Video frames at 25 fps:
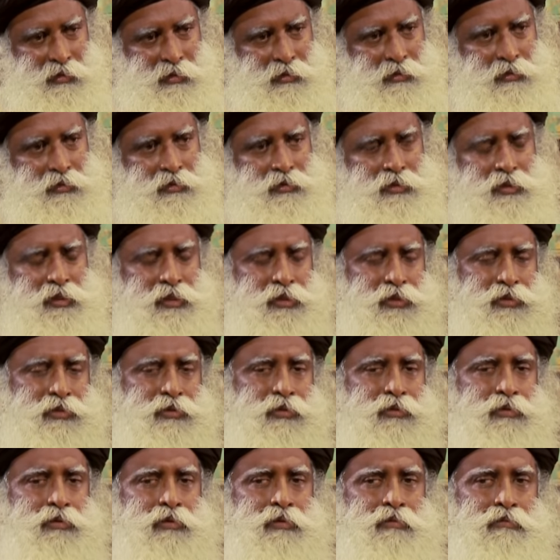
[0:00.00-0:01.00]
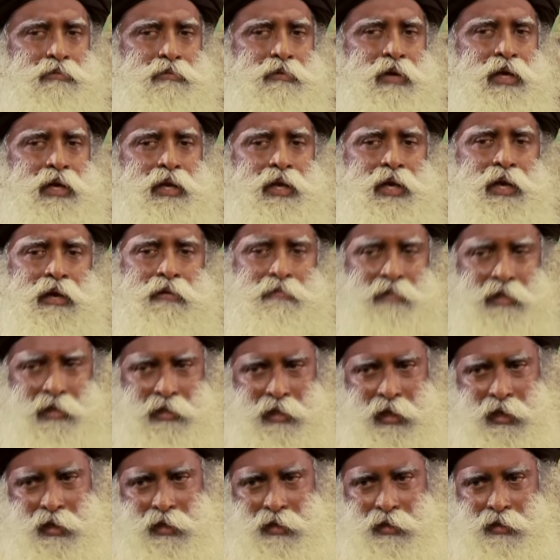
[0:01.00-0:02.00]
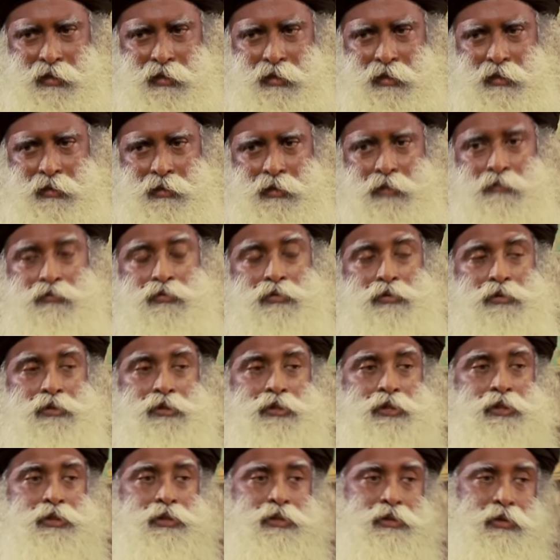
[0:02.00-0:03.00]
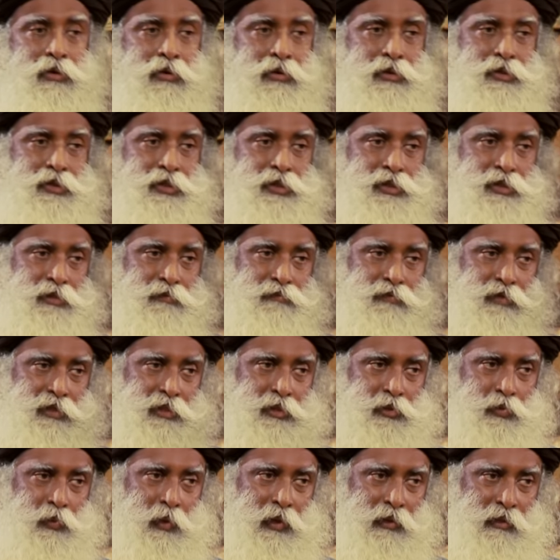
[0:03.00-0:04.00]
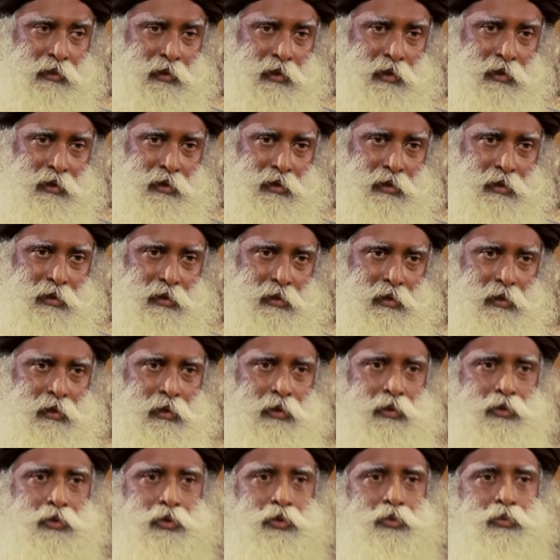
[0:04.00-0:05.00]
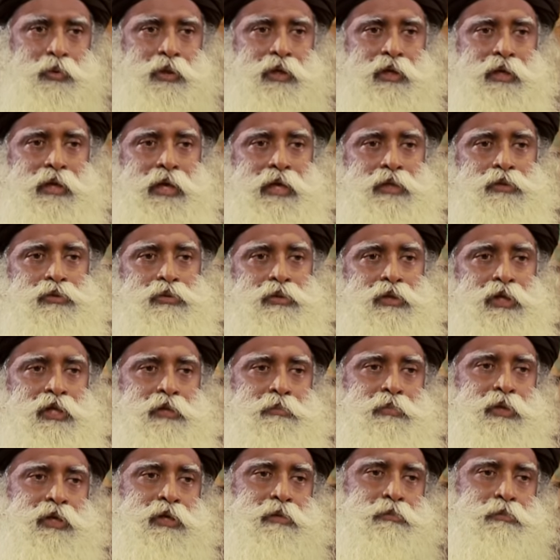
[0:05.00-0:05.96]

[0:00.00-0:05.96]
just you know one day I will die. If you're just conscious of this one thing, you will naturally become